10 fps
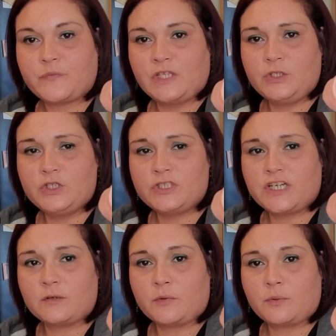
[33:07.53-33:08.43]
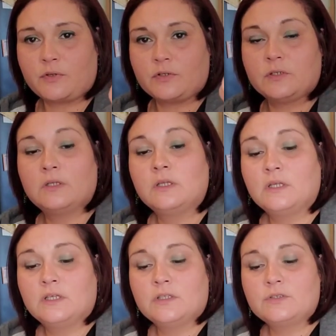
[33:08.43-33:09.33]
and you just tear them apart.
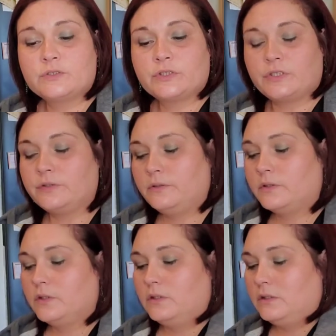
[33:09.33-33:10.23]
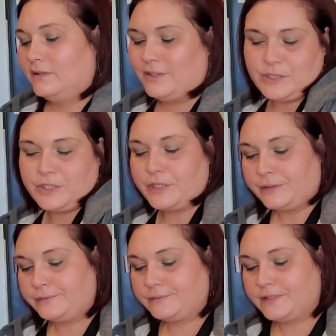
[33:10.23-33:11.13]
Those are cute. They're cute.
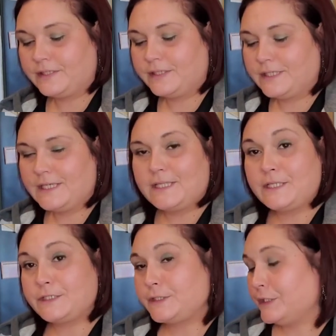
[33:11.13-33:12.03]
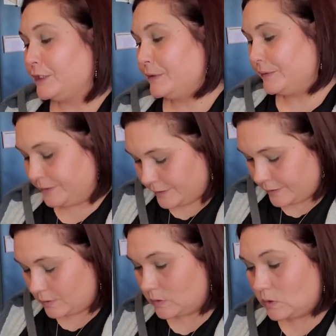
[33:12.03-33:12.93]
They're so cute.
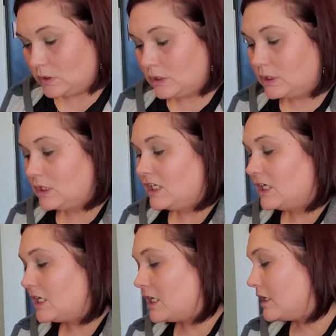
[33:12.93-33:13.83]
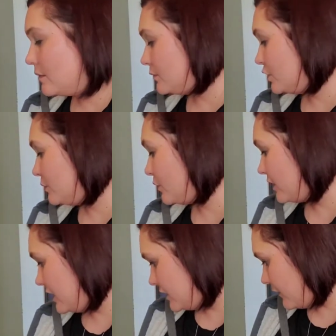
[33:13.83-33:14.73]
Um, two more
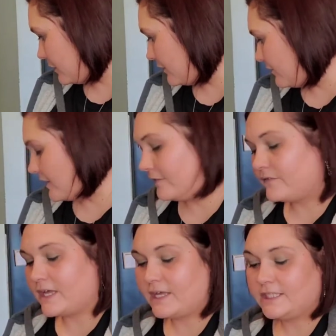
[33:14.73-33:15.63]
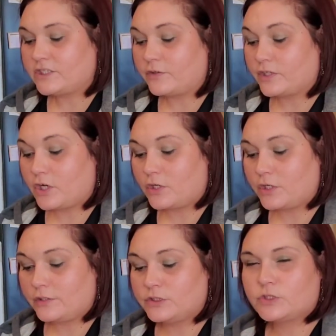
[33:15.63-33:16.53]
things from the Fun Finds are the car
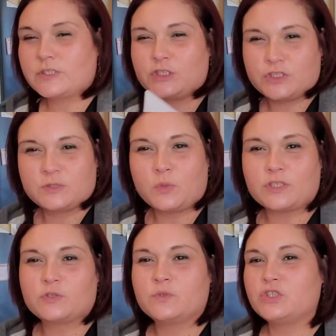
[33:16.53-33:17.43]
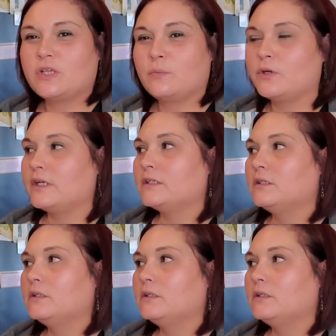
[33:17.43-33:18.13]
coasters. I just watched Michelle Bright,